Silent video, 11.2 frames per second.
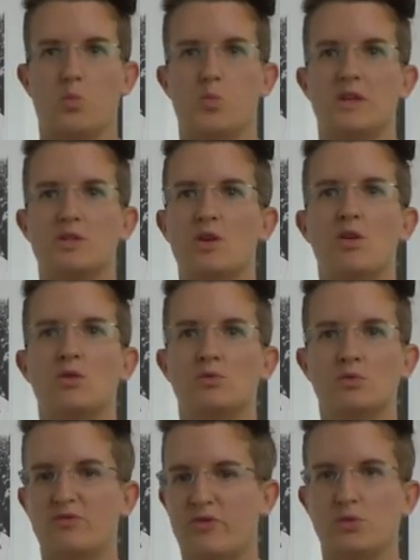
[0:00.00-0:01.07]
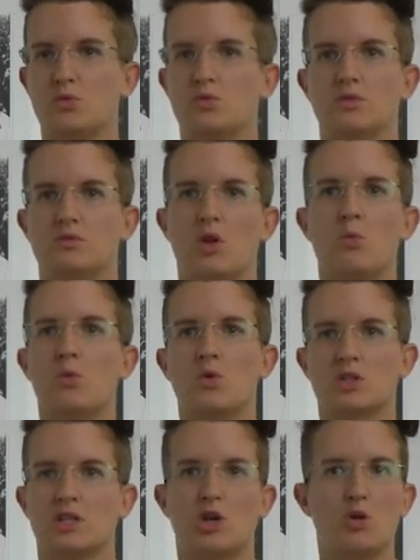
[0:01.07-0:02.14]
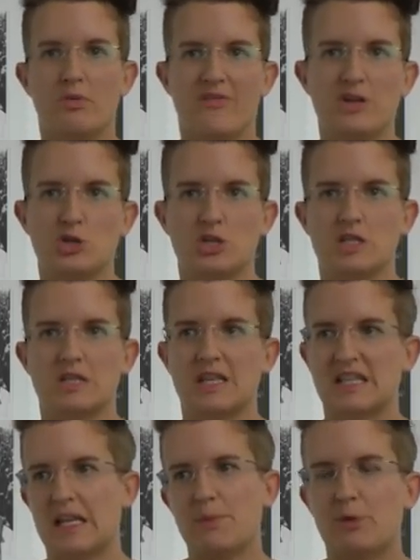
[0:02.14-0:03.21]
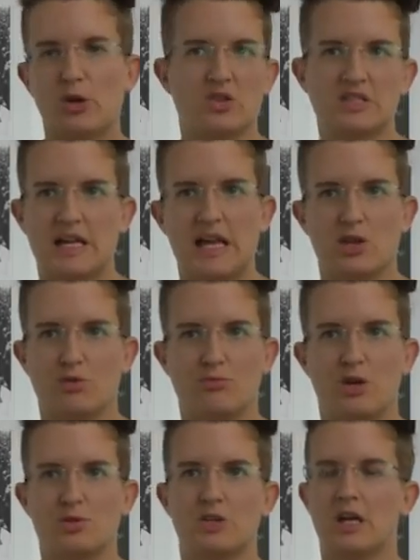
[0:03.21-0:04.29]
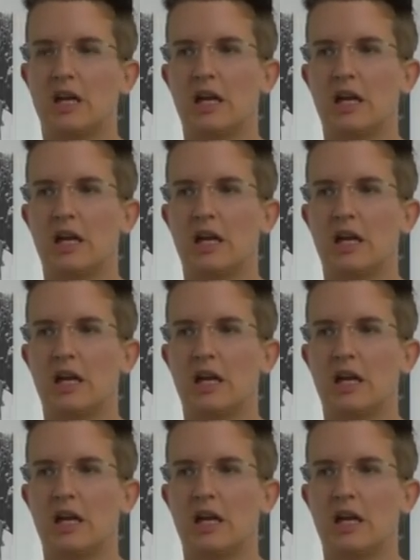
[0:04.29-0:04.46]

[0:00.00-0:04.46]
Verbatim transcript: with no food, no water, no provisions. They're sleeping on the side of the road.